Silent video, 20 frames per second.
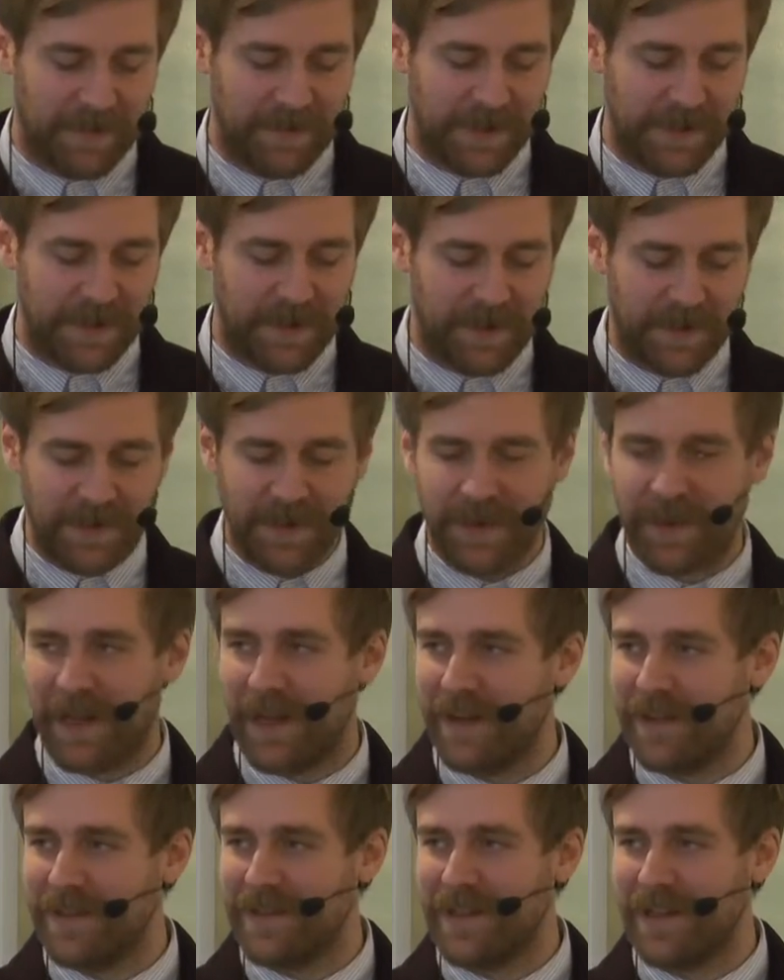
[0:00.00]
research on
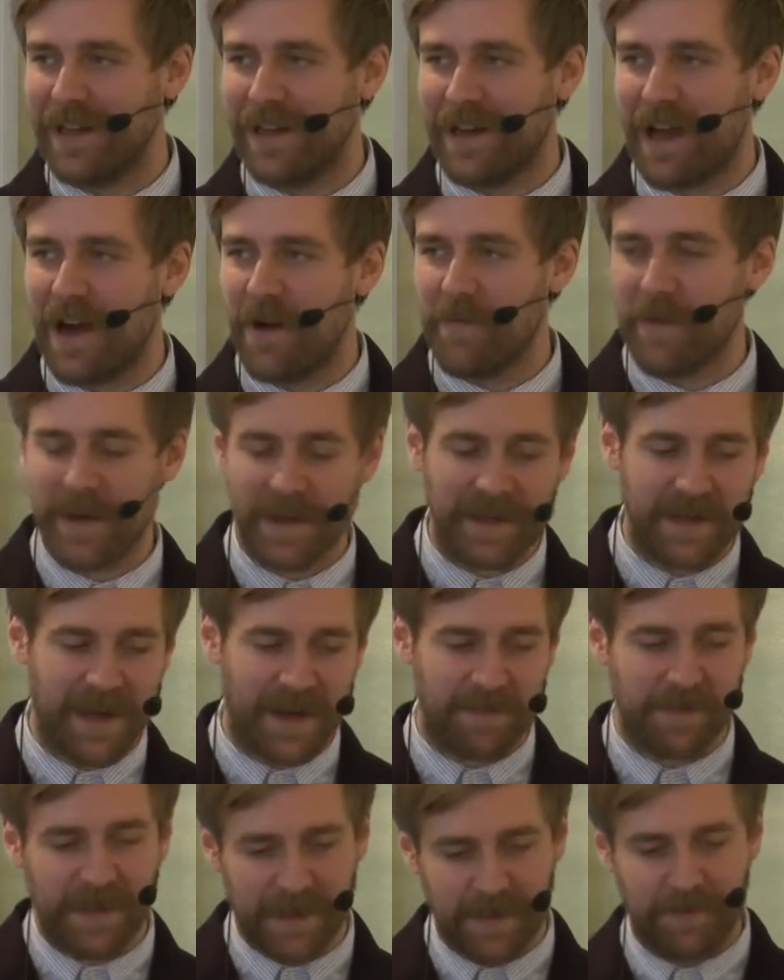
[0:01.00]
that and see like how many
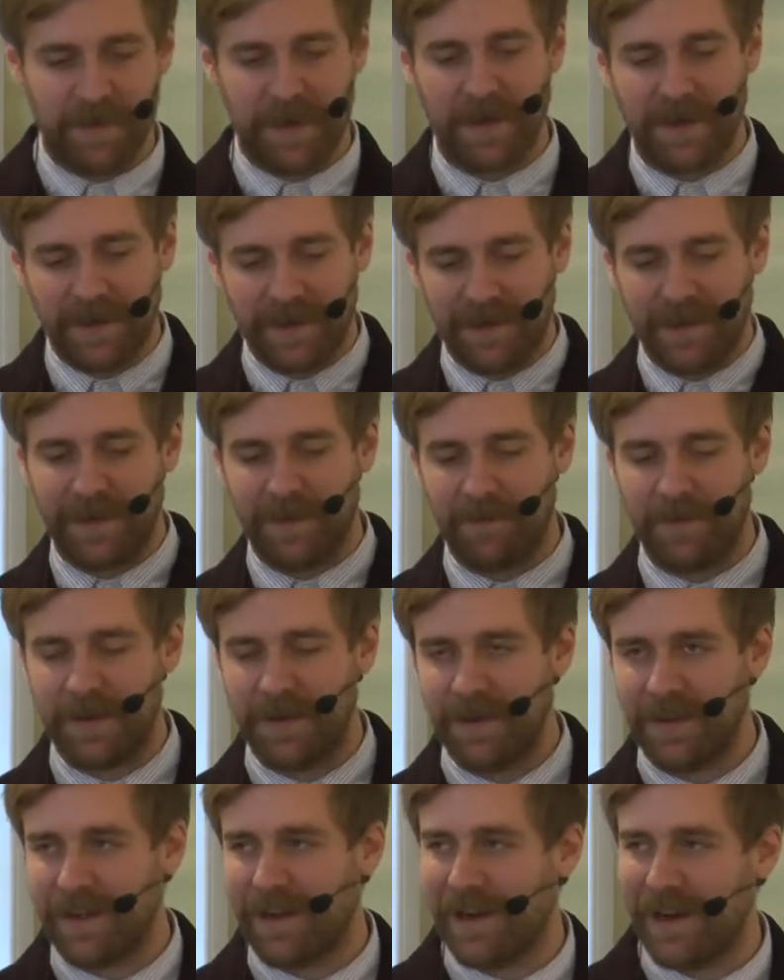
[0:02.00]
times has been it it's been,
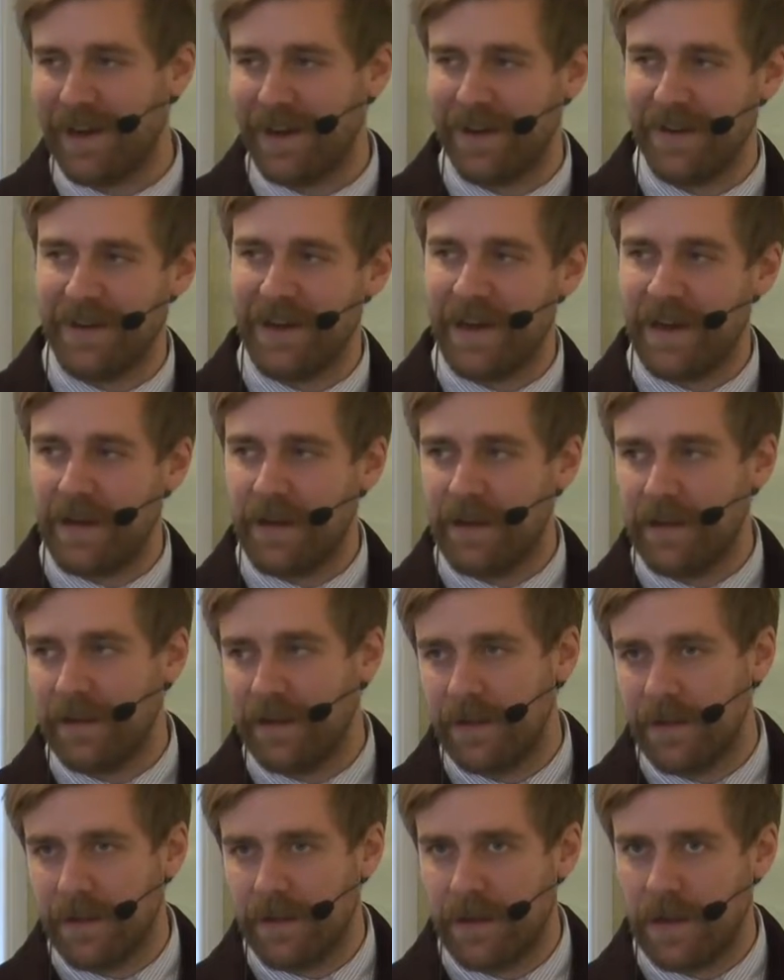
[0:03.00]
been declared dead.
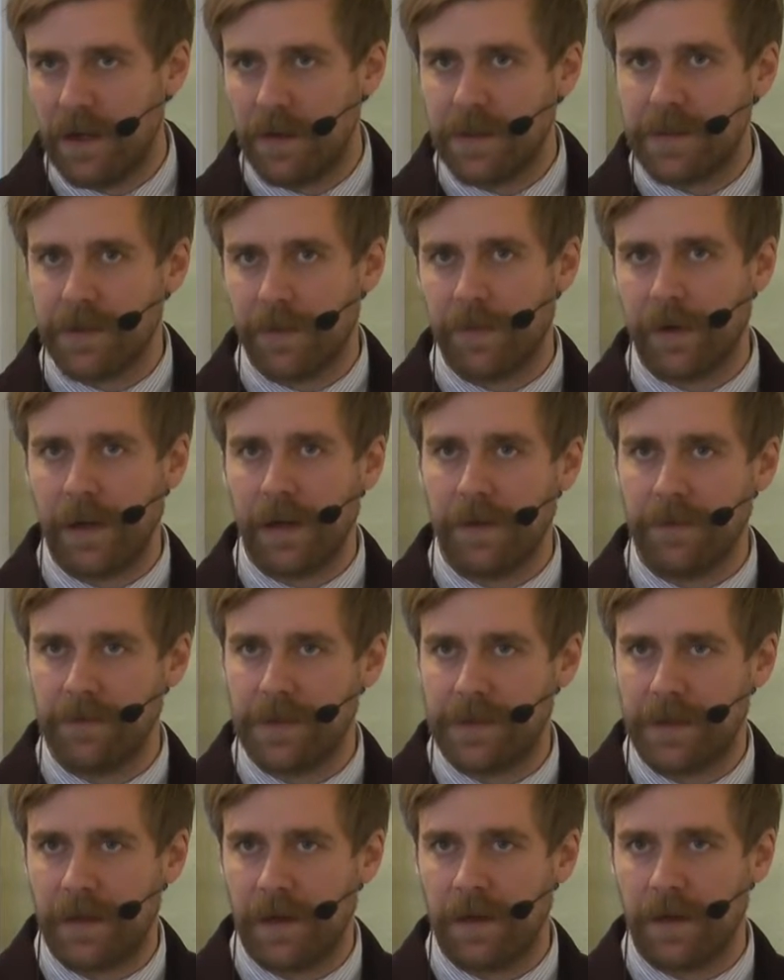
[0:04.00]
No, it's a re
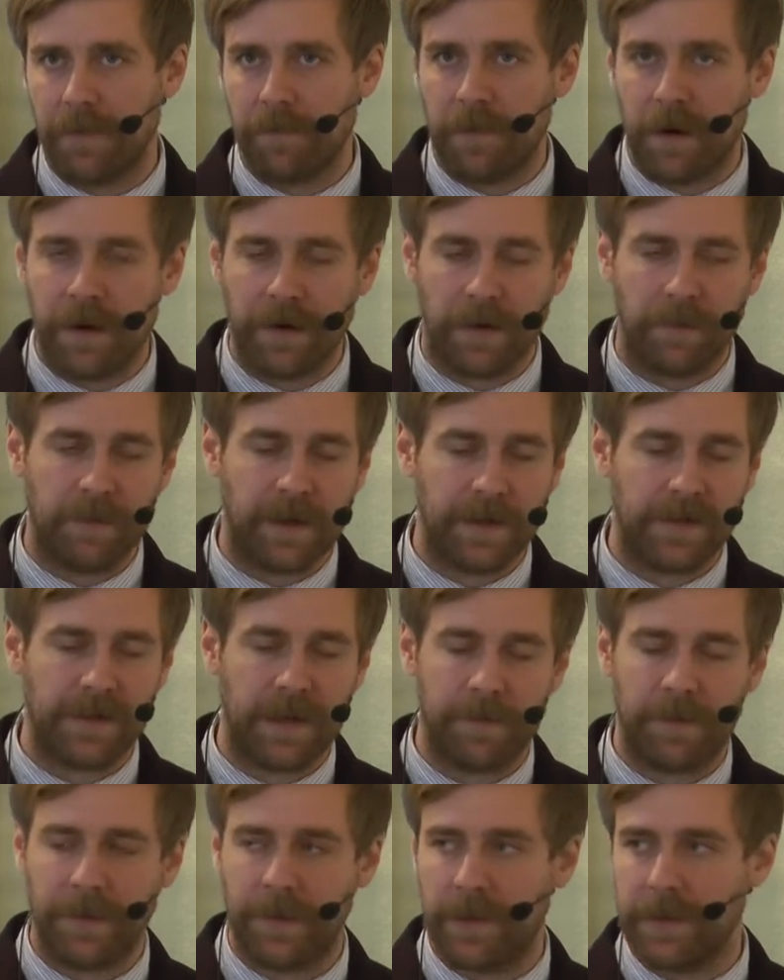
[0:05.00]
resilient model, but it's
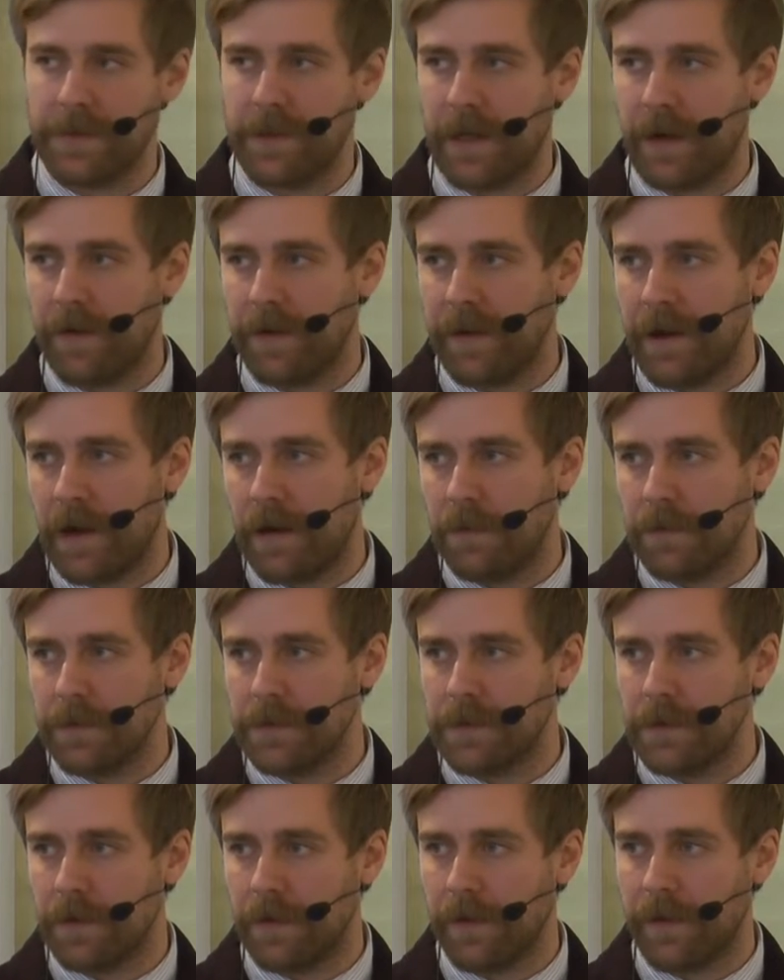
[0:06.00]
up to us here and now
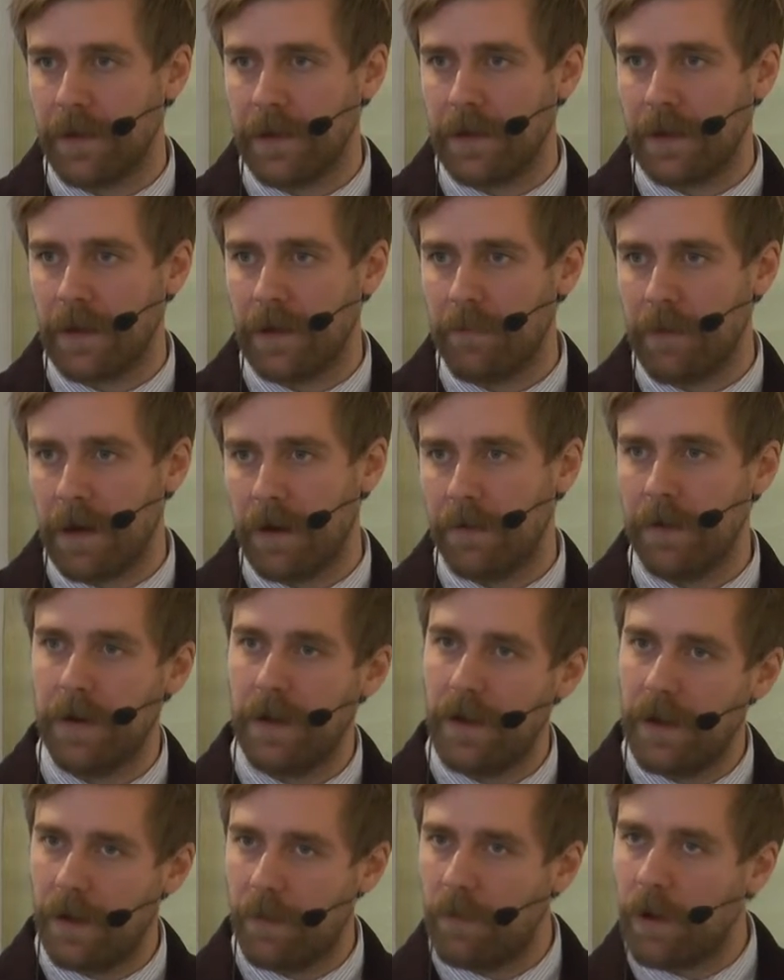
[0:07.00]
to start thinking about
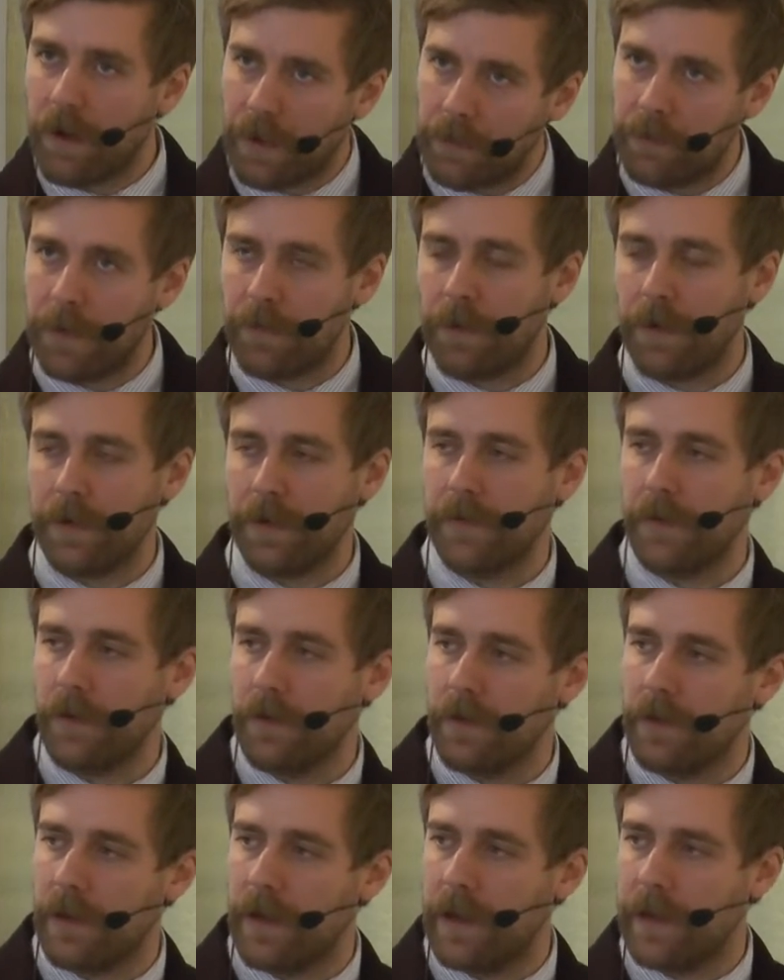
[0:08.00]
what do we want it to
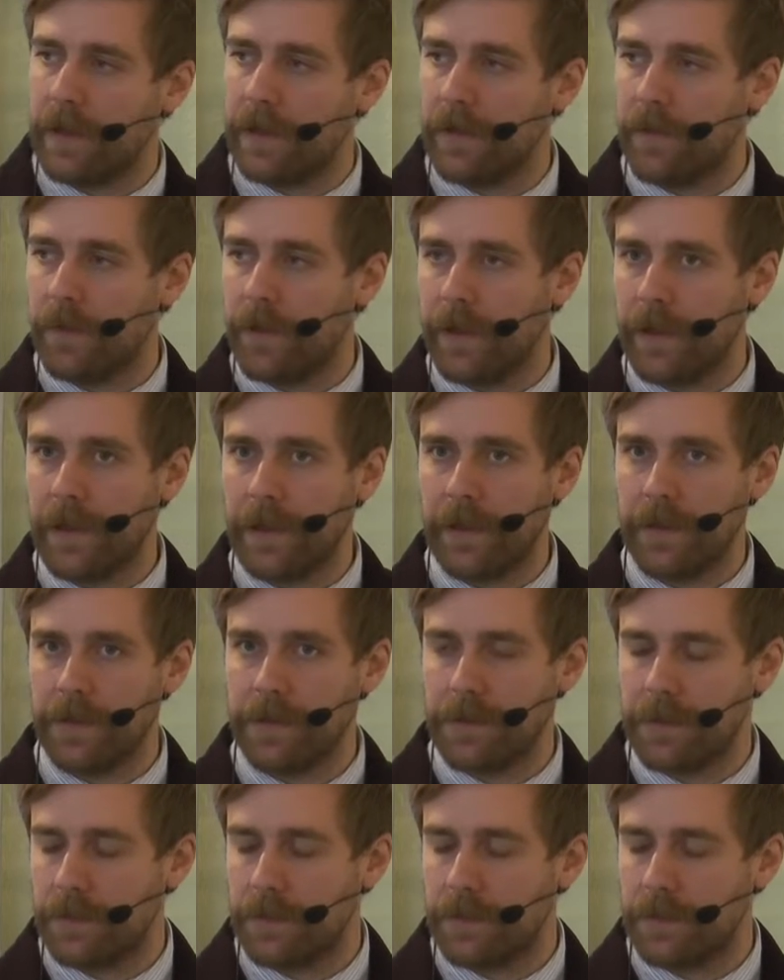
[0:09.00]
look like in 20 years.